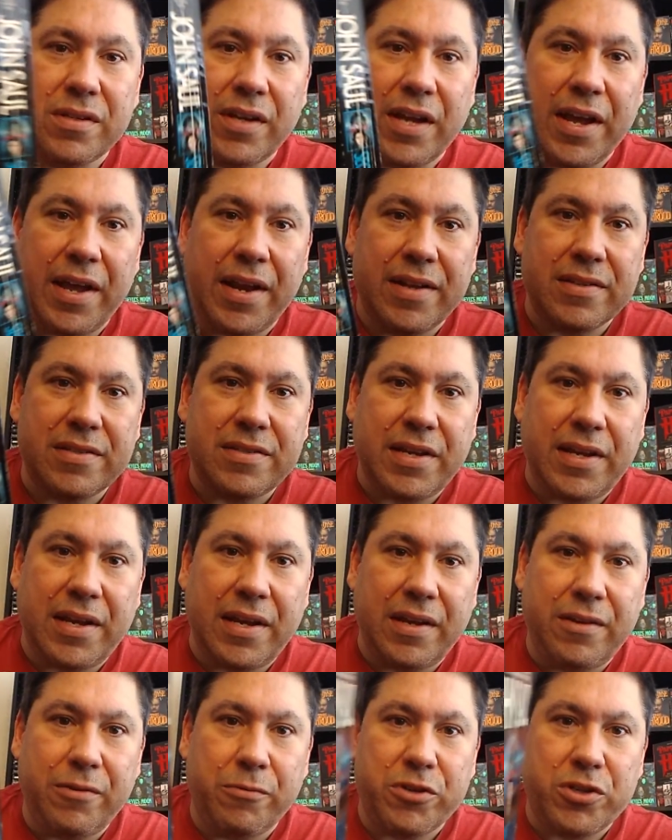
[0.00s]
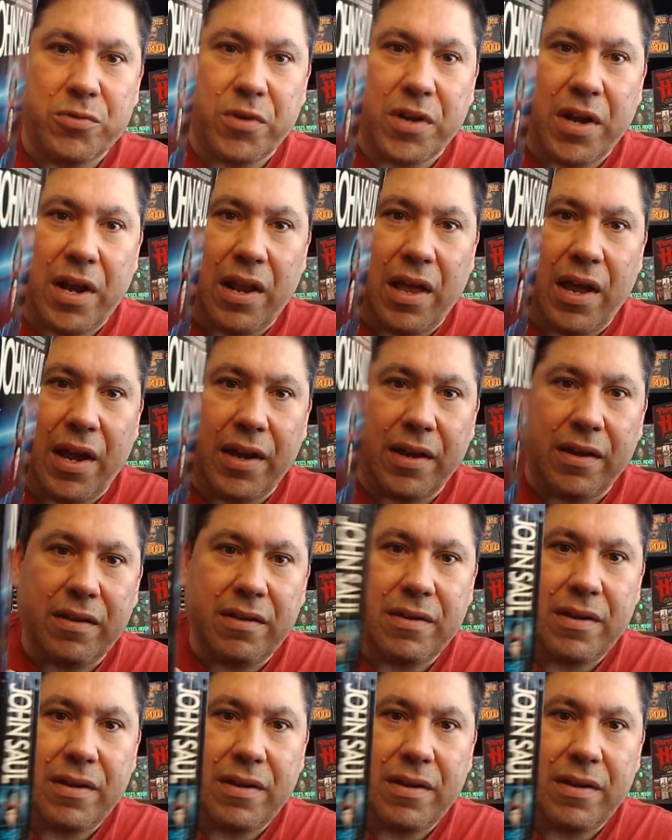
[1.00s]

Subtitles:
again and see which one I like.